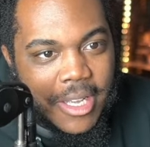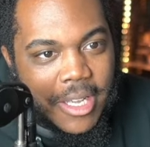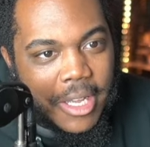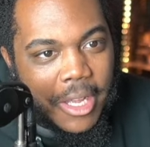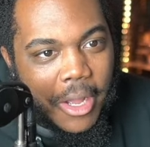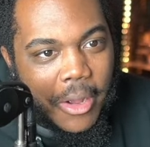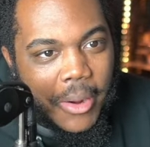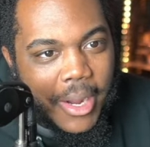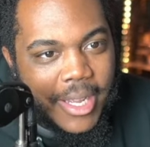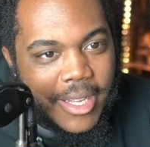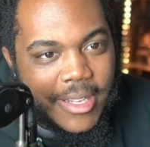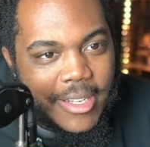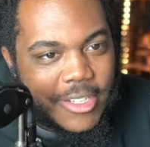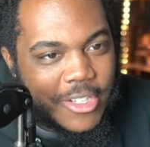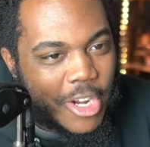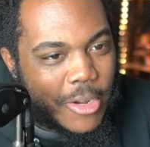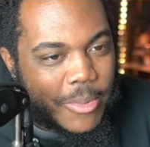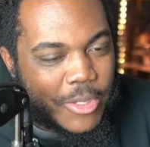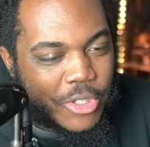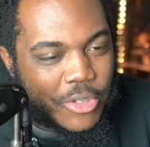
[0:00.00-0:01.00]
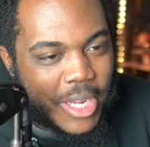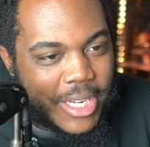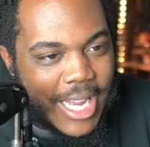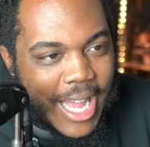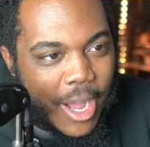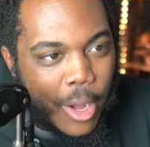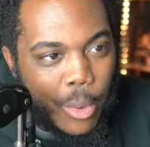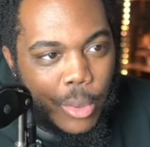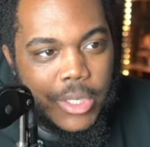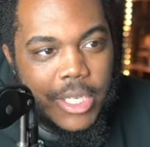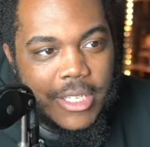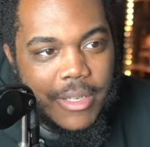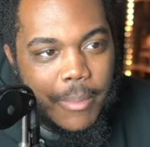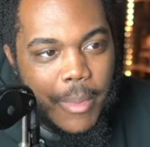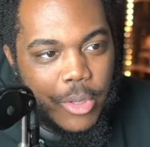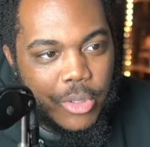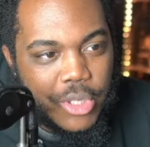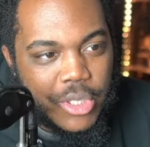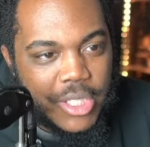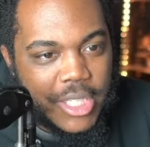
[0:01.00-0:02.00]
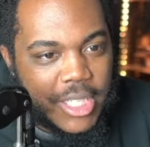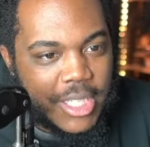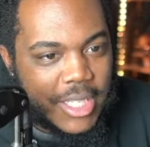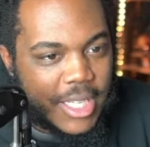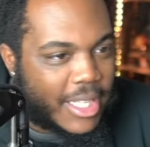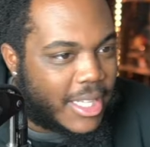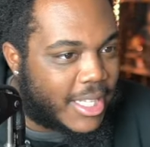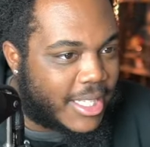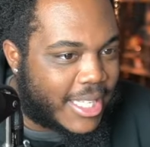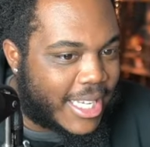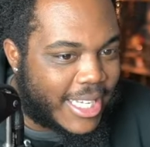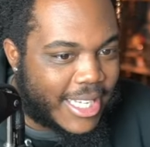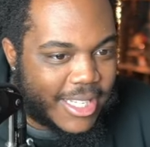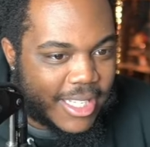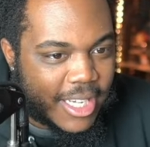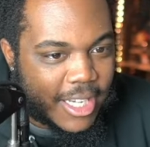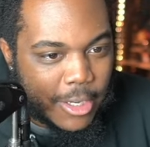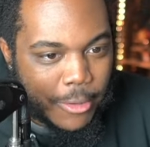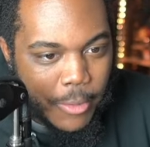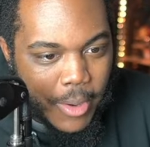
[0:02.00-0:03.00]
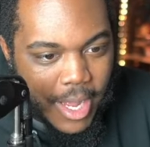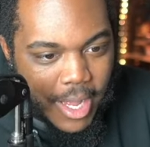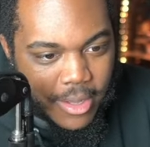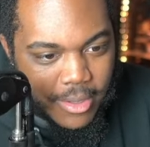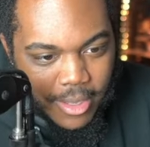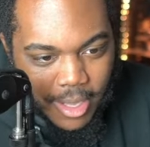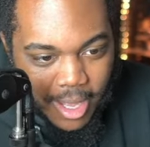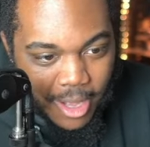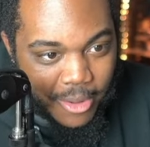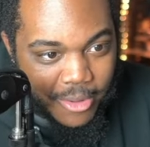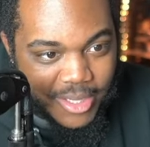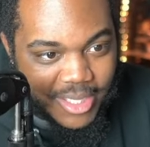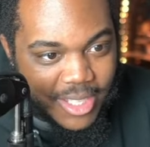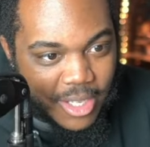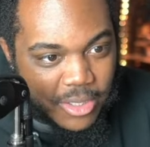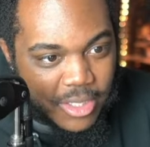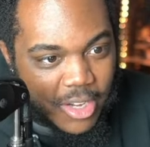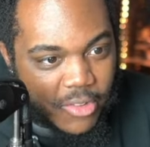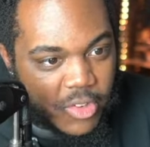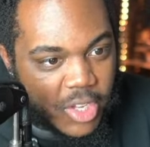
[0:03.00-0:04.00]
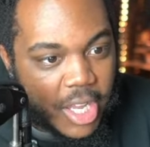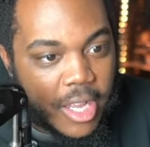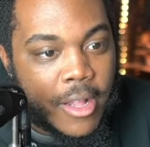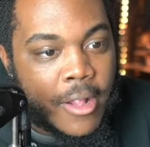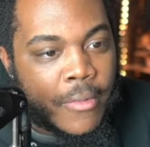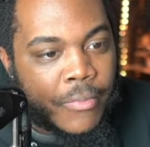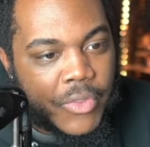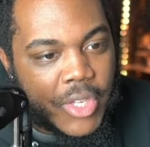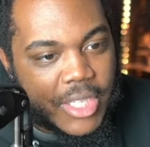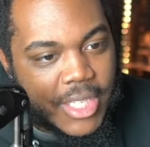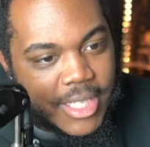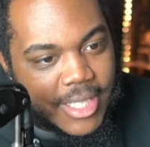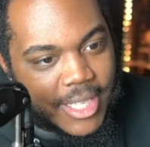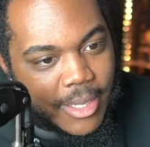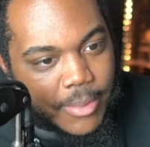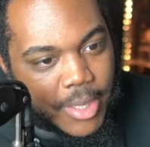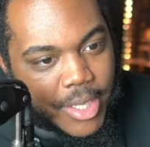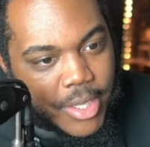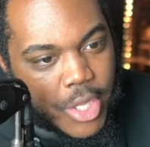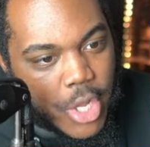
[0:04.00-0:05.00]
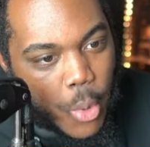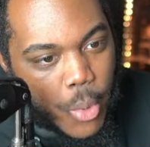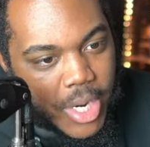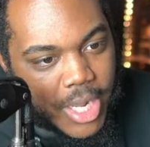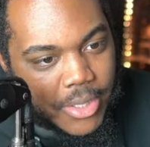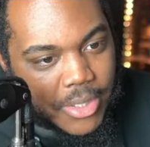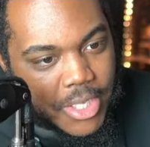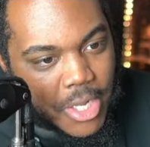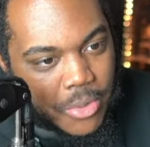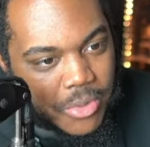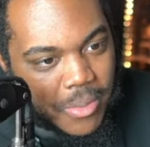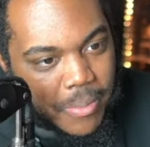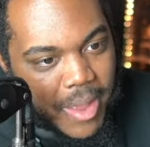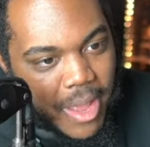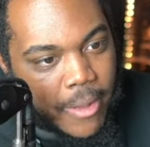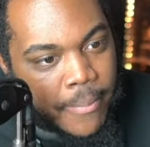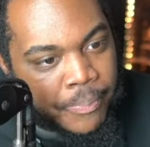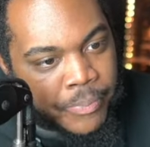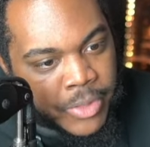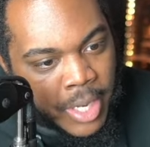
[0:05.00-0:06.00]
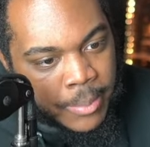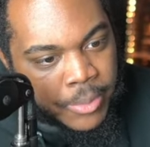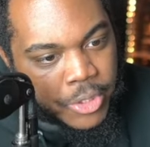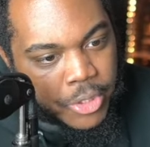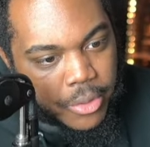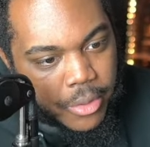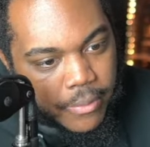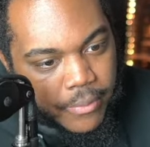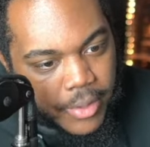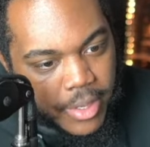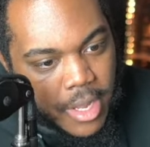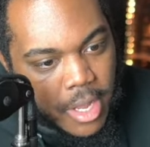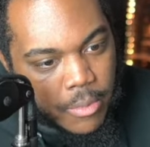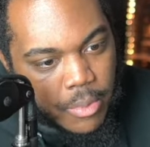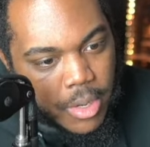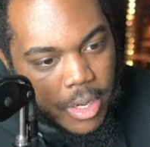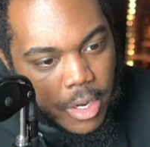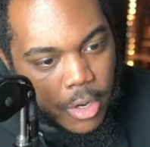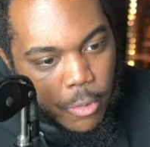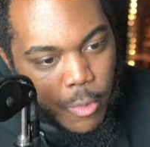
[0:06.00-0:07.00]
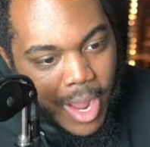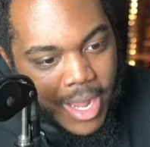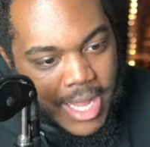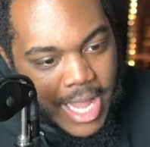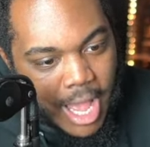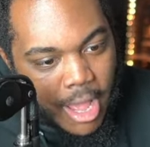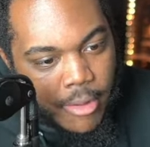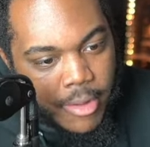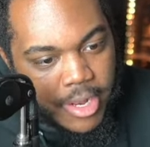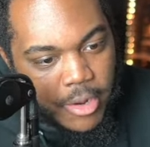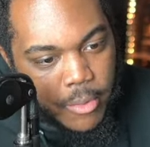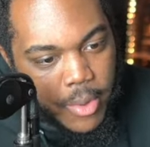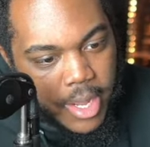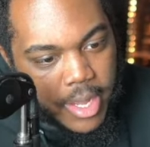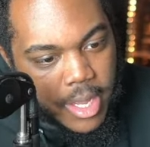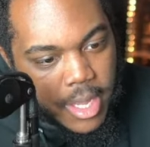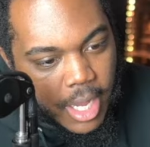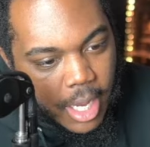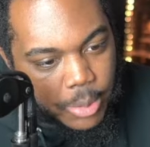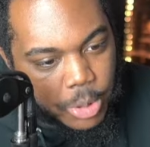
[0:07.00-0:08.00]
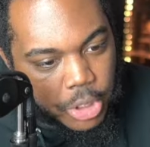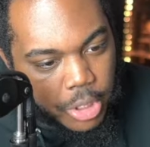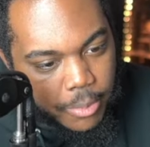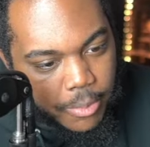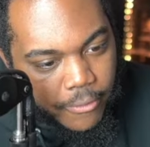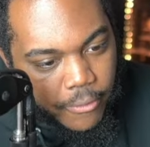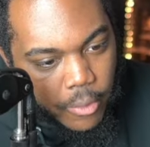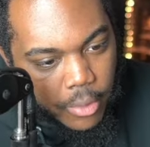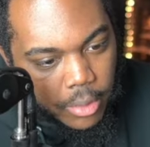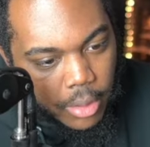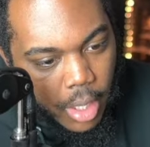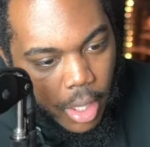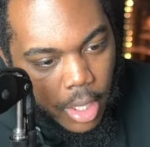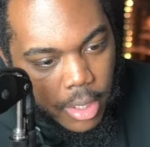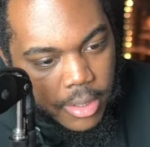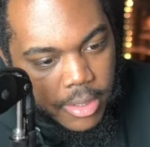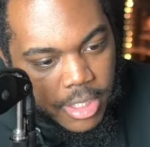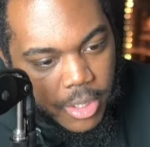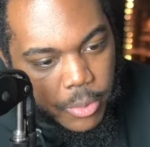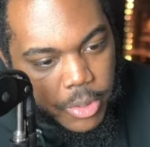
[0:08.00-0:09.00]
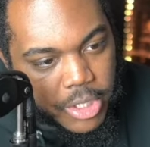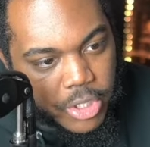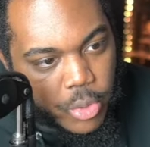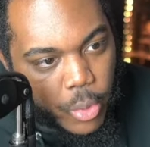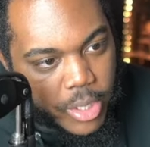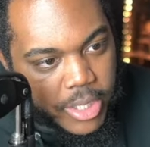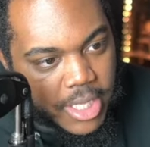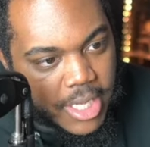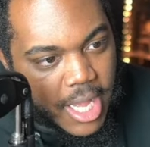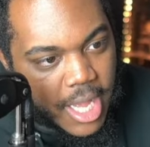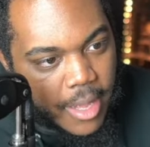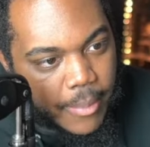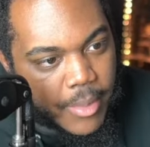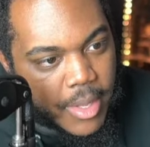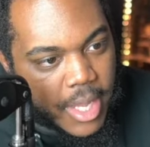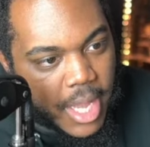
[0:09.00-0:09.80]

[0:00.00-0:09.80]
All right. Jobin's trying to hold his emotions in. It looks like he's looking around. Oh, he's closing everything. This is something no one else knows about. I'm sure of it. But right now, anyway, I'm sure before long, someone is going to come.